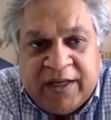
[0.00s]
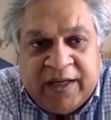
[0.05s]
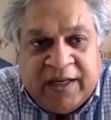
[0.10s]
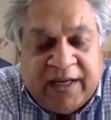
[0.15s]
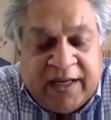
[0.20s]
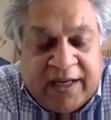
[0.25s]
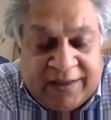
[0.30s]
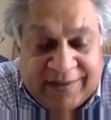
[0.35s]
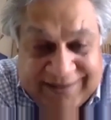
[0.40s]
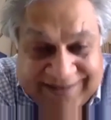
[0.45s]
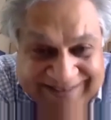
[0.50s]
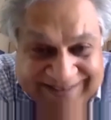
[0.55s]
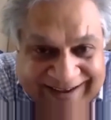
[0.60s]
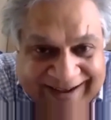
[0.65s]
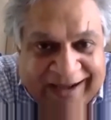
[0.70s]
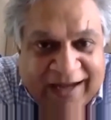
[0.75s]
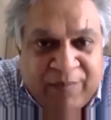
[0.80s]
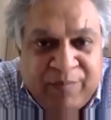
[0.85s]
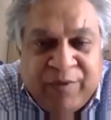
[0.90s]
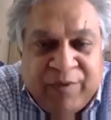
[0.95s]
areas.
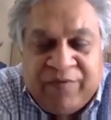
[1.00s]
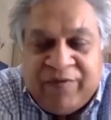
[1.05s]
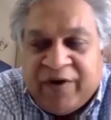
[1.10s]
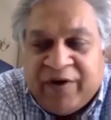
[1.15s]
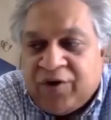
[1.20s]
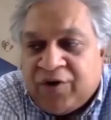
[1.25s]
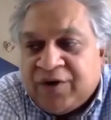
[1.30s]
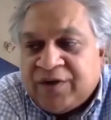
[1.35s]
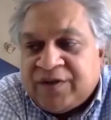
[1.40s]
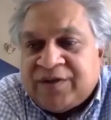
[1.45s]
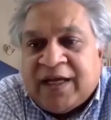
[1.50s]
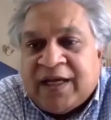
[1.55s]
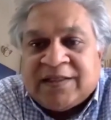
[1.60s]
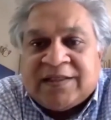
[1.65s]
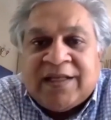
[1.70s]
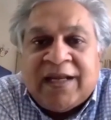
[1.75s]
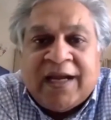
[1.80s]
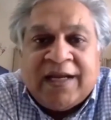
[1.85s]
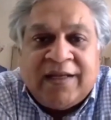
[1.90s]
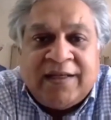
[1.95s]
I'll be very honest,
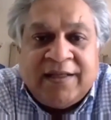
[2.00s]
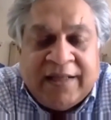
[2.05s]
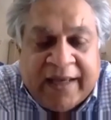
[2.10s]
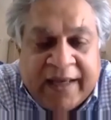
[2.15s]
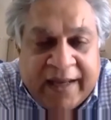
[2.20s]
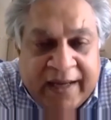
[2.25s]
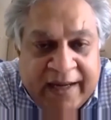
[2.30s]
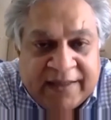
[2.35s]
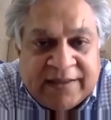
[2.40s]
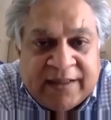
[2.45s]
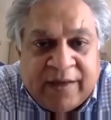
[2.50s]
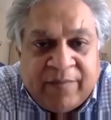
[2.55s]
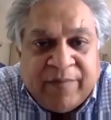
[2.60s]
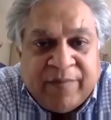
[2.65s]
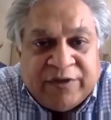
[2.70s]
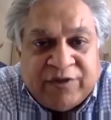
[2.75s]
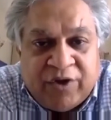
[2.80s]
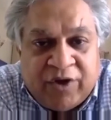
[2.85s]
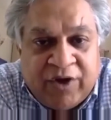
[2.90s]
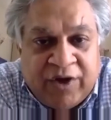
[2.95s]
there is a
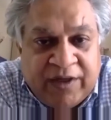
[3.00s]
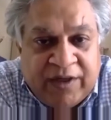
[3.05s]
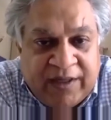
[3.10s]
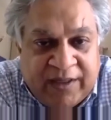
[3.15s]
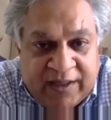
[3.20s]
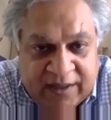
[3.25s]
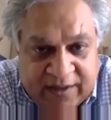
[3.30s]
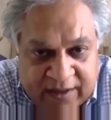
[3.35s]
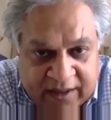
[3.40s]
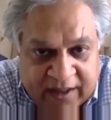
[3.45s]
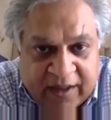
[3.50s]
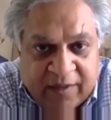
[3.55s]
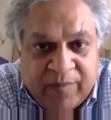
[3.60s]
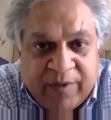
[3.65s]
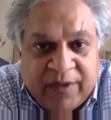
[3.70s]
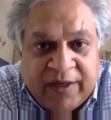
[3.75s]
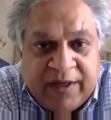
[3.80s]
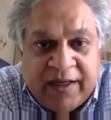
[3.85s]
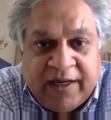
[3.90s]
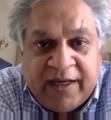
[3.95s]
majority in
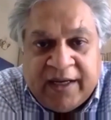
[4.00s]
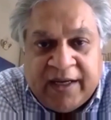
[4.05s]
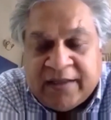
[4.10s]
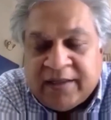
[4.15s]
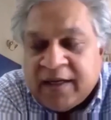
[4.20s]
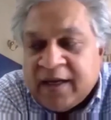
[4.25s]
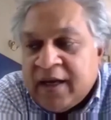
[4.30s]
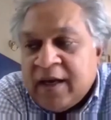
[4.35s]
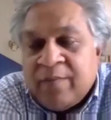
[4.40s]
urban areas,